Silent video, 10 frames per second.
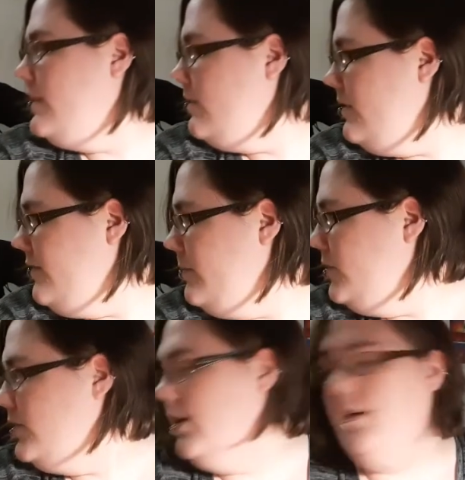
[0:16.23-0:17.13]
If I'm
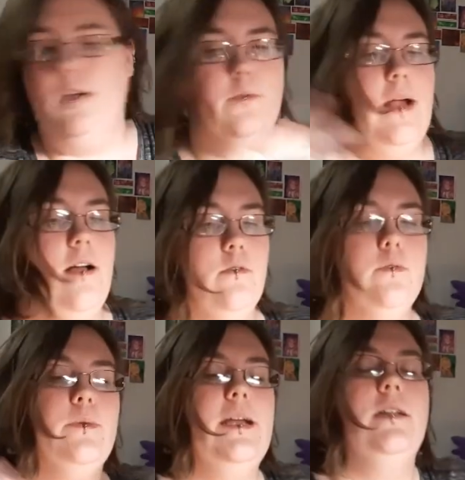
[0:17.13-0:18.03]
looking around
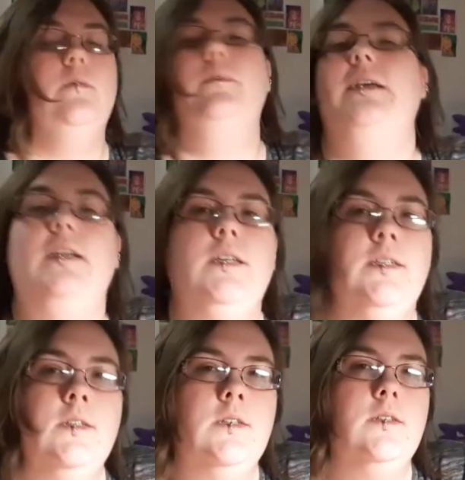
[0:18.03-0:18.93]
randomly,
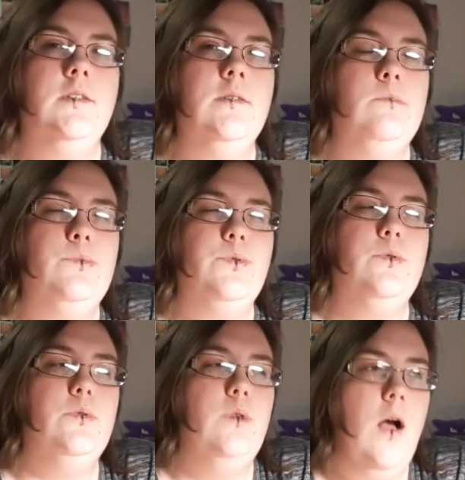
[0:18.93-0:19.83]

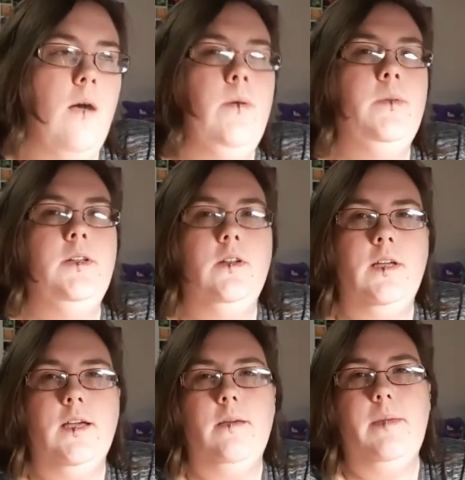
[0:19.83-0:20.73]
probably
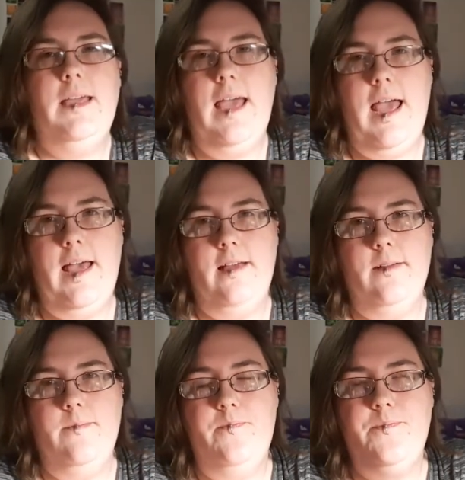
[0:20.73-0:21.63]
looking at my cat,
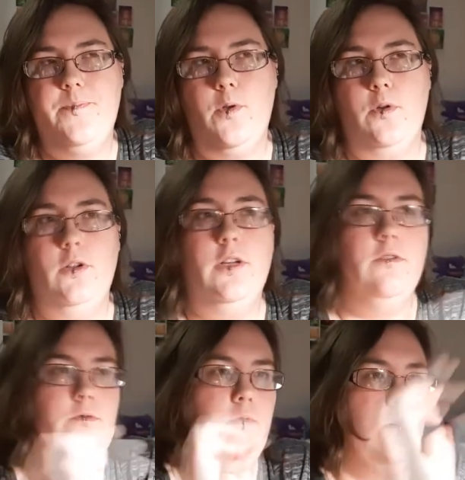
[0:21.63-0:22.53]
or looking
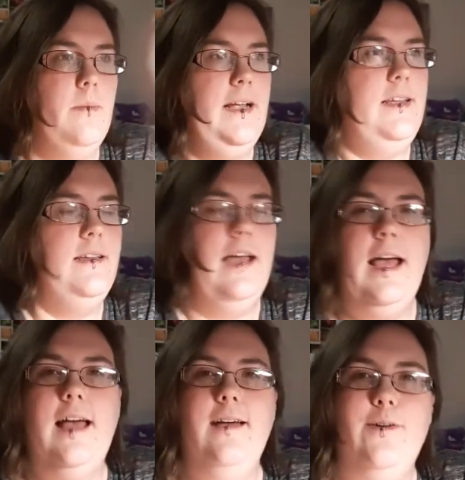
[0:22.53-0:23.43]
for my
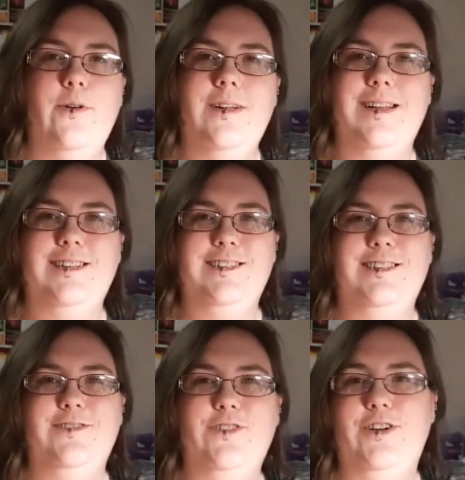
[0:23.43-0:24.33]
cat, or collecting
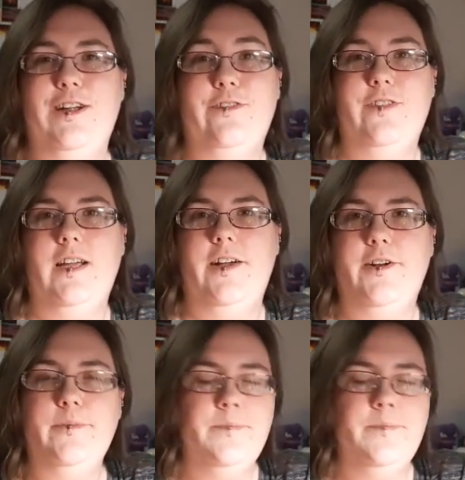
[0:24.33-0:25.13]
fur out of the air.